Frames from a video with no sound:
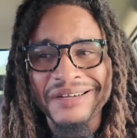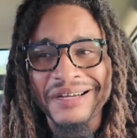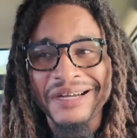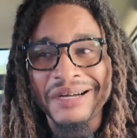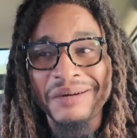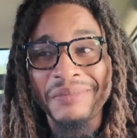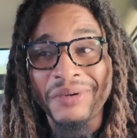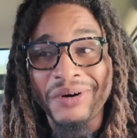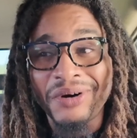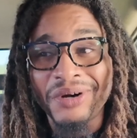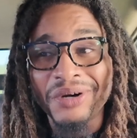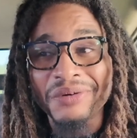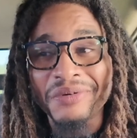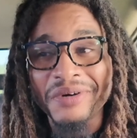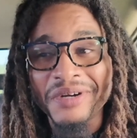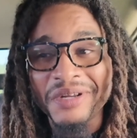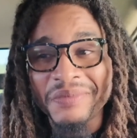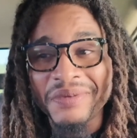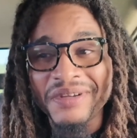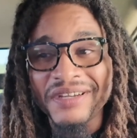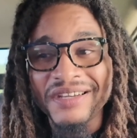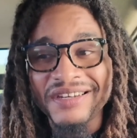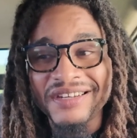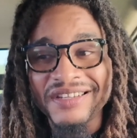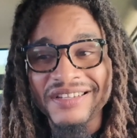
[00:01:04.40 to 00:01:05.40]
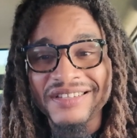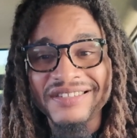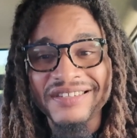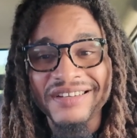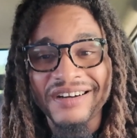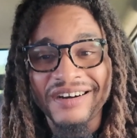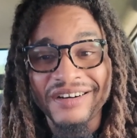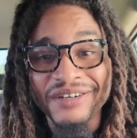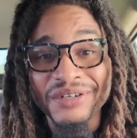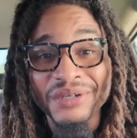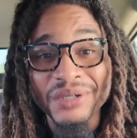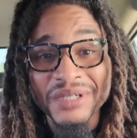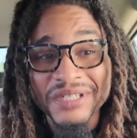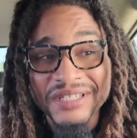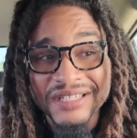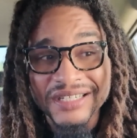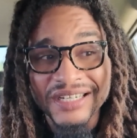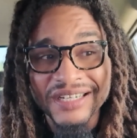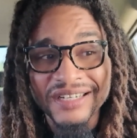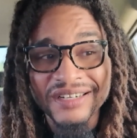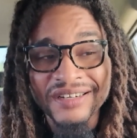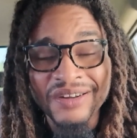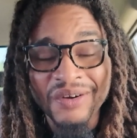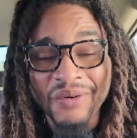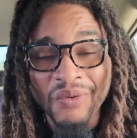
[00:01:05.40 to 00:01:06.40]
I'm already beginning to
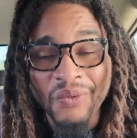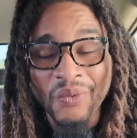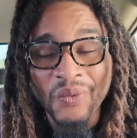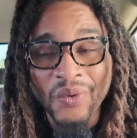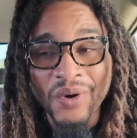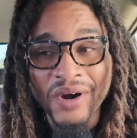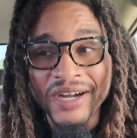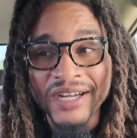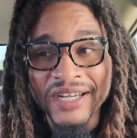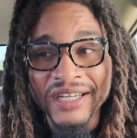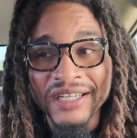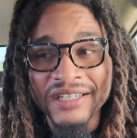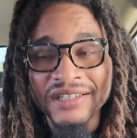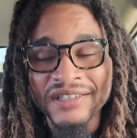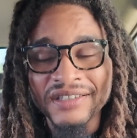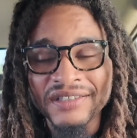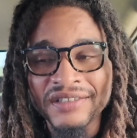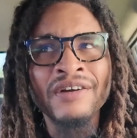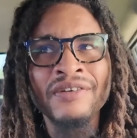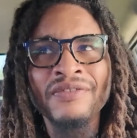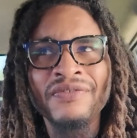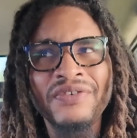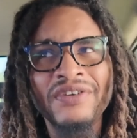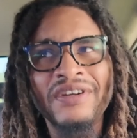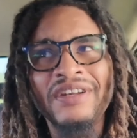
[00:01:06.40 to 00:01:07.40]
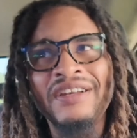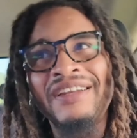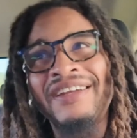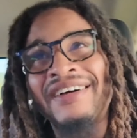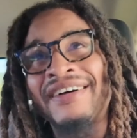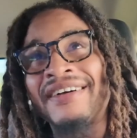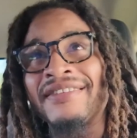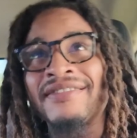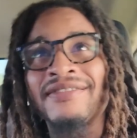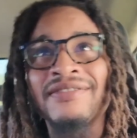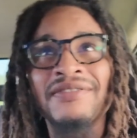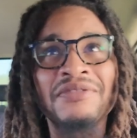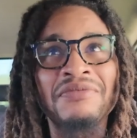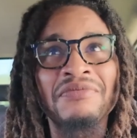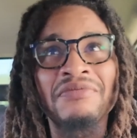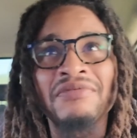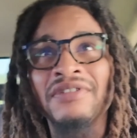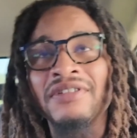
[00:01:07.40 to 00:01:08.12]
understand why for the last